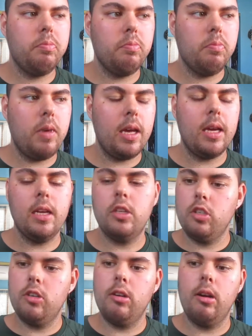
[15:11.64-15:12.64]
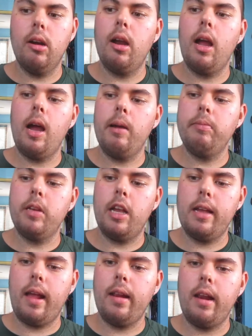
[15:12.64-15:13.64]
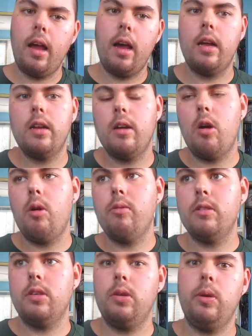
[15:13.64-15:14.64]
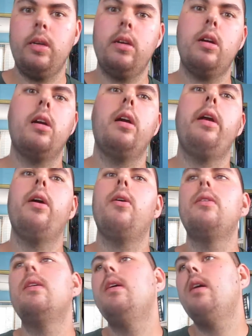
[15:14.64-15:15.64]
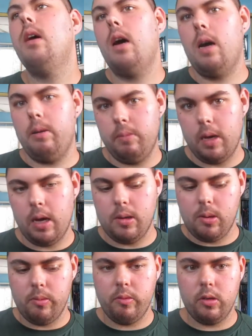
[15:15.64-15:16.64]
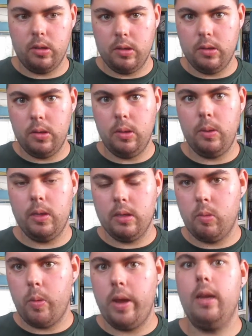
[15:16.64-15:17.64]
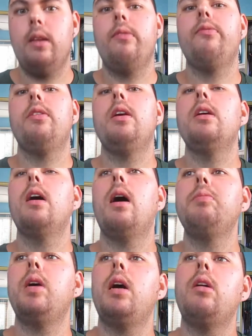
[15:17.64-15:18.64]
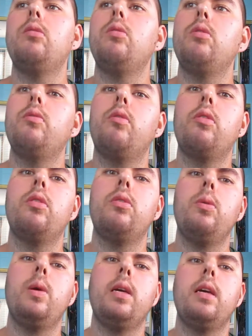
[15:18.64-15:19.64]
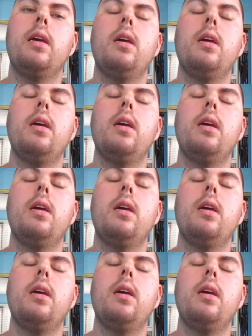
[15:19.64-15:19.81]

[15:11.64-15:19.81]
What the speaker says: making sure I'm not overdoing cardio, I'm not overdoing weightlifting, I'm not overdoing